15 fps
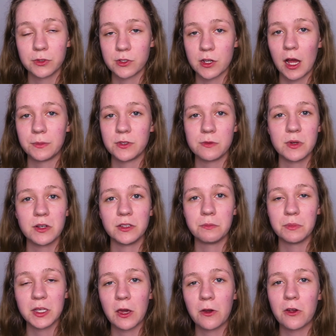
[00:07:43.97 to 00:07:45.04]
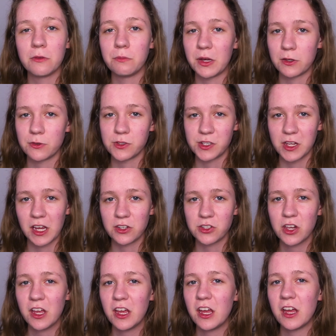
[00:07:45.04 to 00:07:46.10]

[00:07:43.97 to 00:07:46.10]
job to build a bigger and better stage.